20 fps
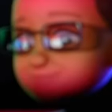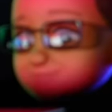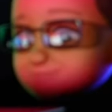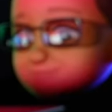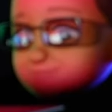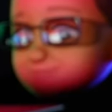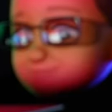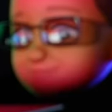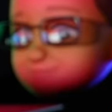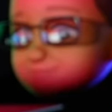
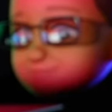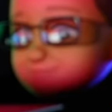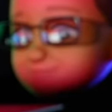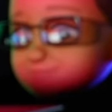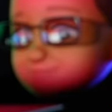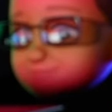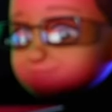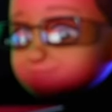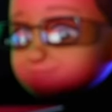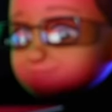
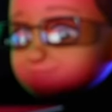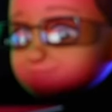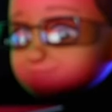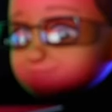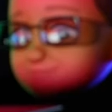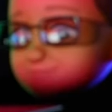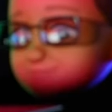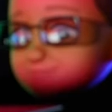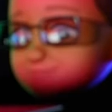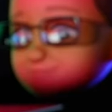
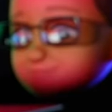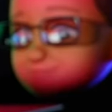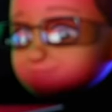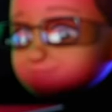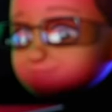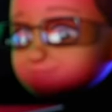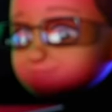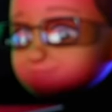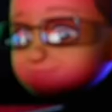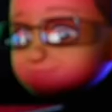
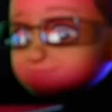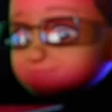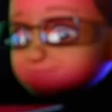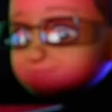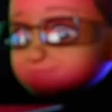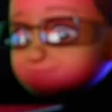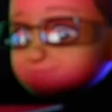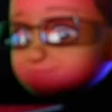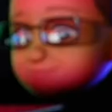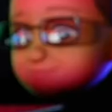
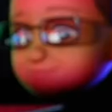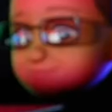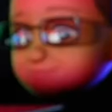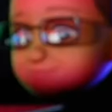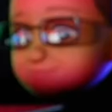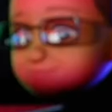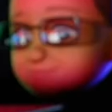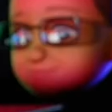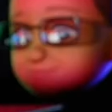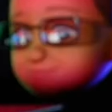
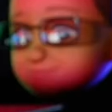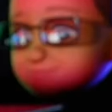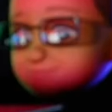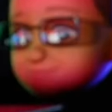The person shown says nothing.